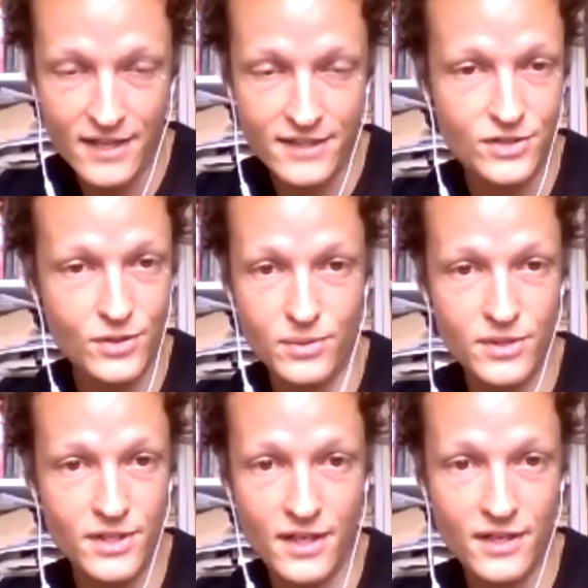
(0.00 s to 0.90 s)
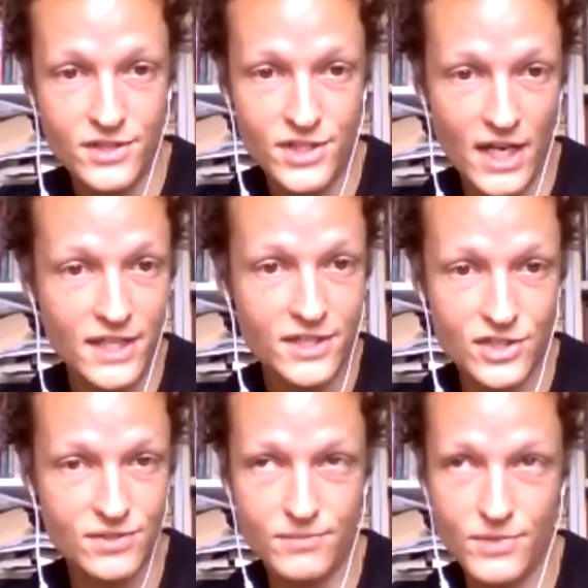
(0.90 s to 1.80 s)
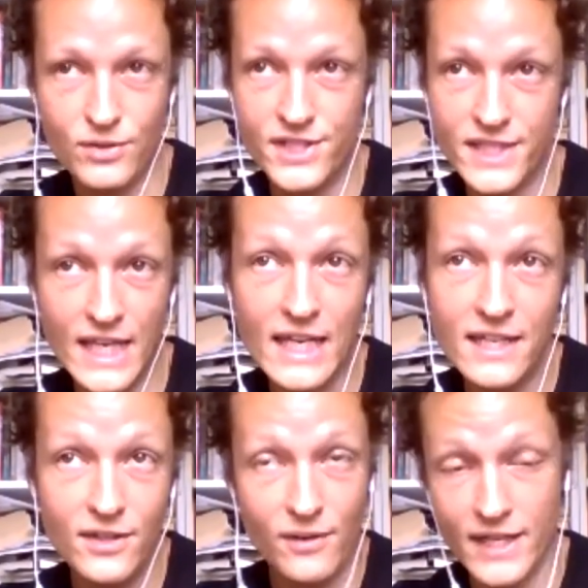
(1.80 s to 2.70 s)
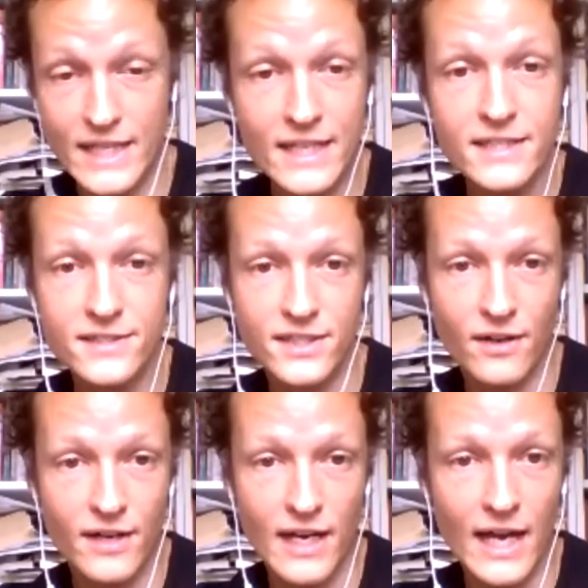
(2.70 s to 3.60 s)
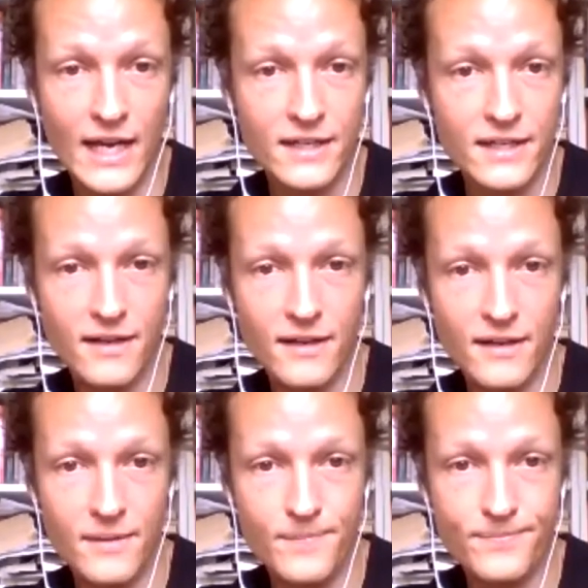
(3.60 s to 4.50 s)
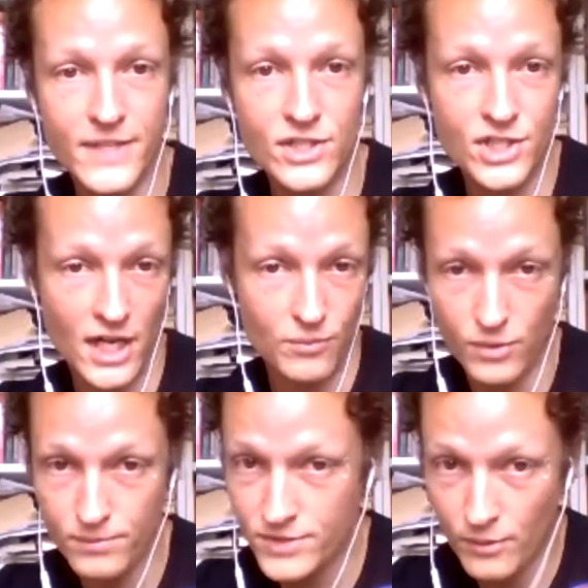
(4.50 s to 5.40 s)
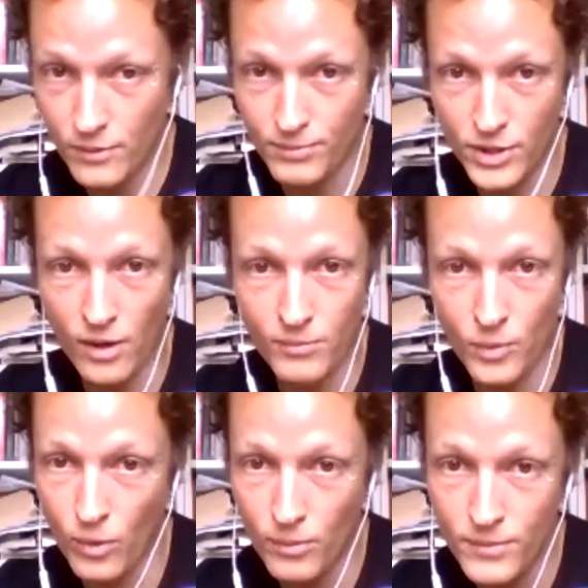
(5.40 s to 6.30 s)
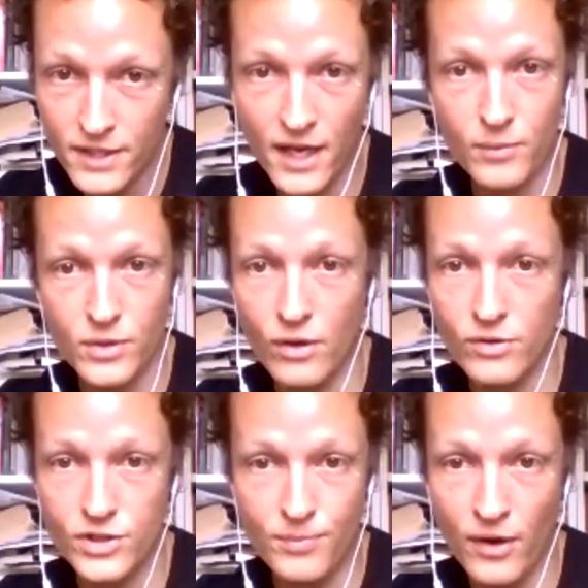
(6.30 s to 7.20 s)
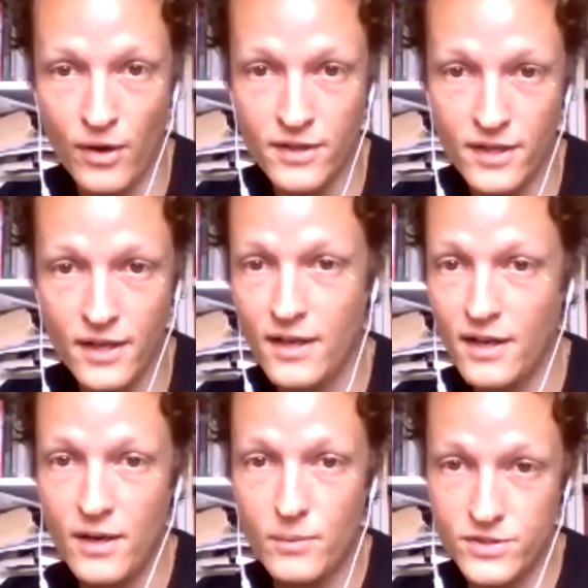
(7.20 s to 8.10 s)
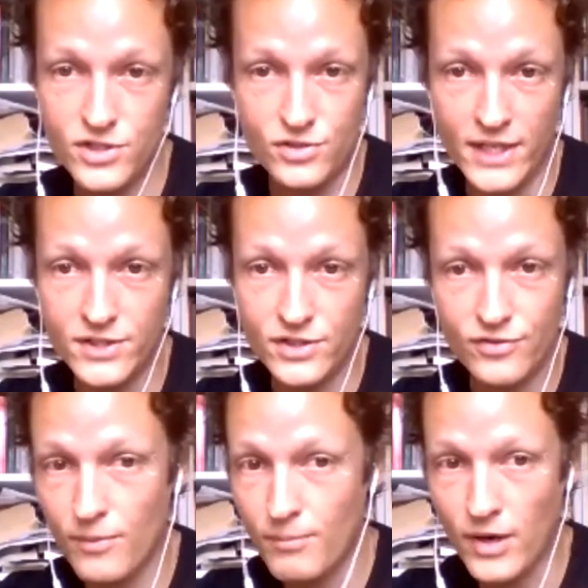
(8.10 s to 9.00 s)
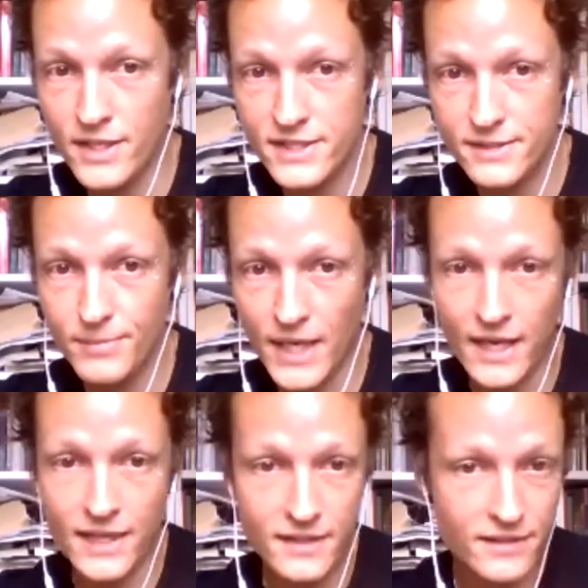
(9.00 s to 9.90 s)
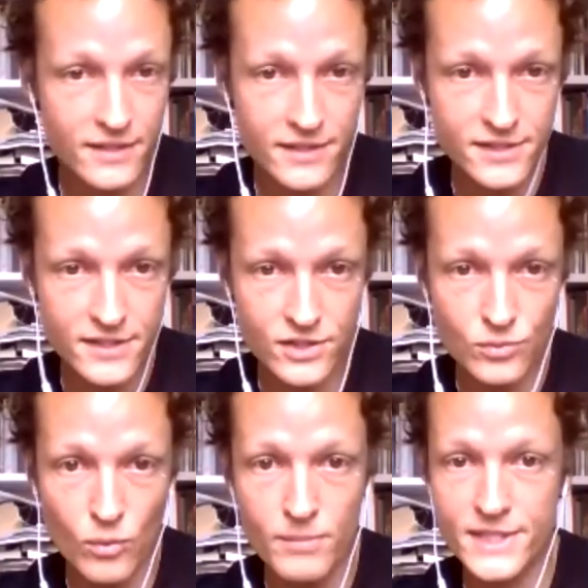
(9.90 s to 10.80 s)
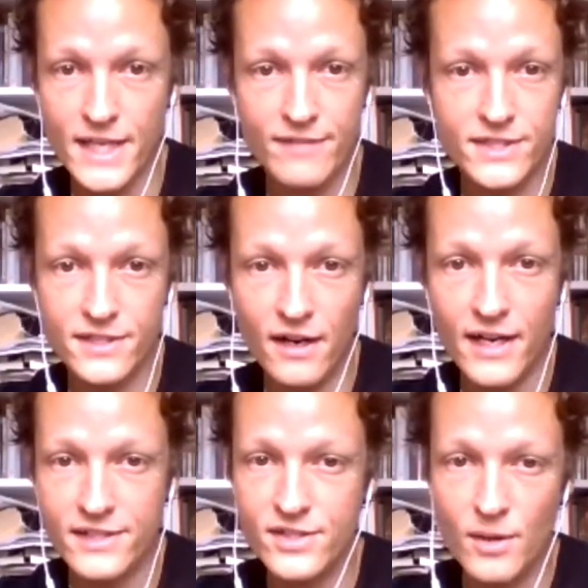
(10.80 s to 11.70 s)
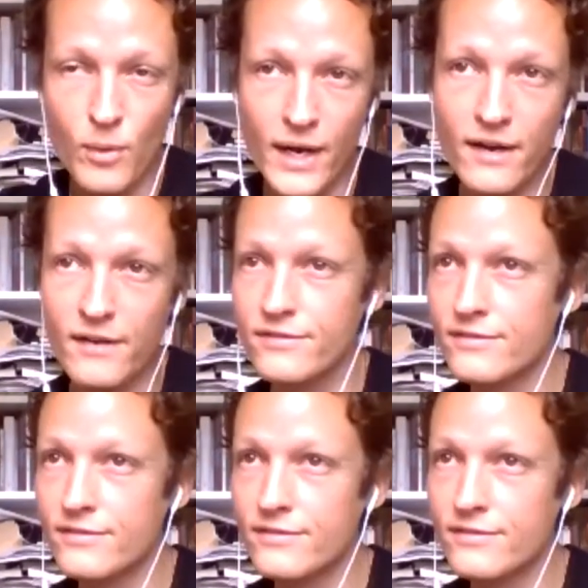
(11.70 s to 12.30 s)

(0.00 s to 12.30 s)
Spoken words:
you could change your skin, your identity online. In chat rooms, I would become a woman. I would correspond with strangers for months behind this woman's avatar as some way of,